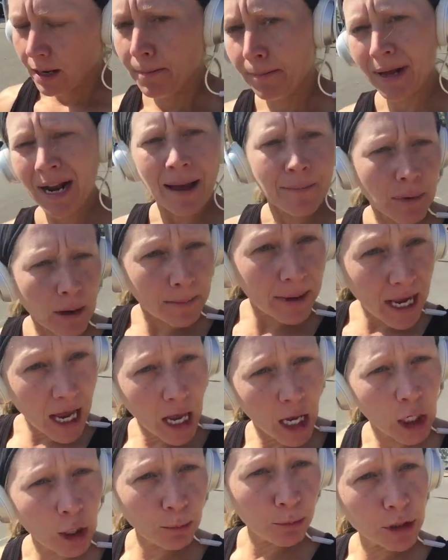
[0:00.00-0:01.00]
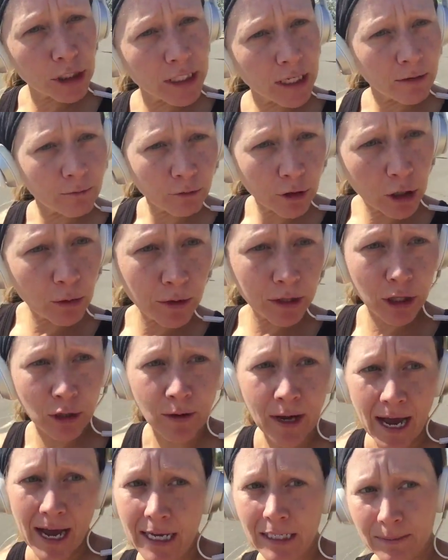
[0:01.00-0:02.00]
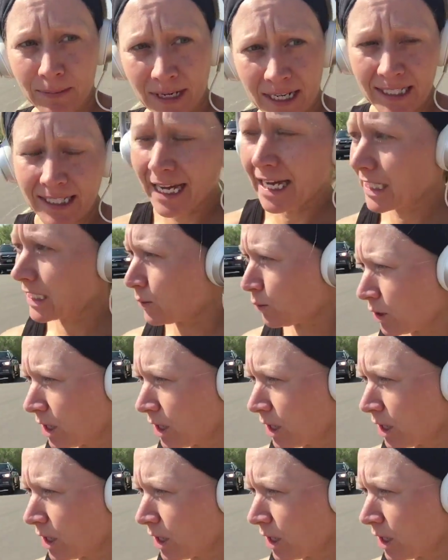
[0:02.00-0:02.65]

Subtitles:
But I'm gonna be 100% real with you guys, because that's